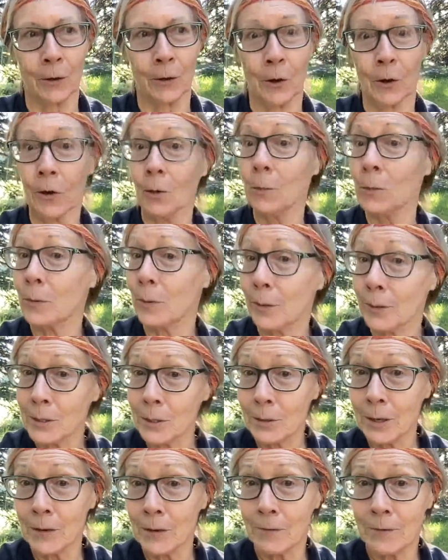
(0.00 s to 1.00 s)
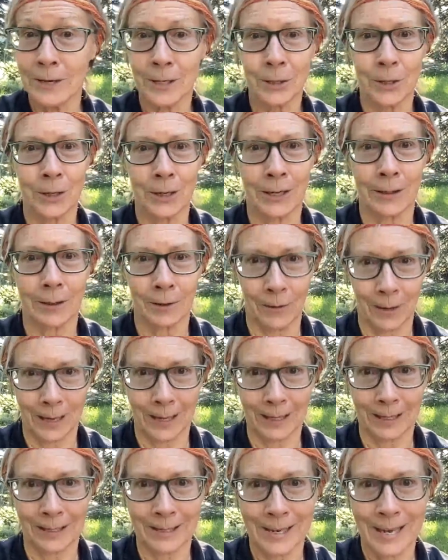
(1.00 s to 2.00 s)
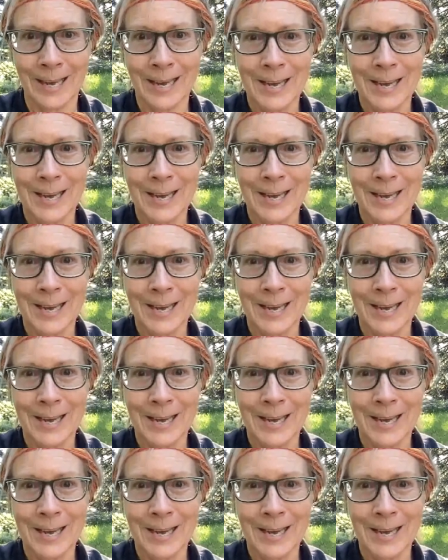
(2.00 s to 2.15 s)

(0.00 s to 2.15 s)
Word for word: arms, muscle definition in their legs.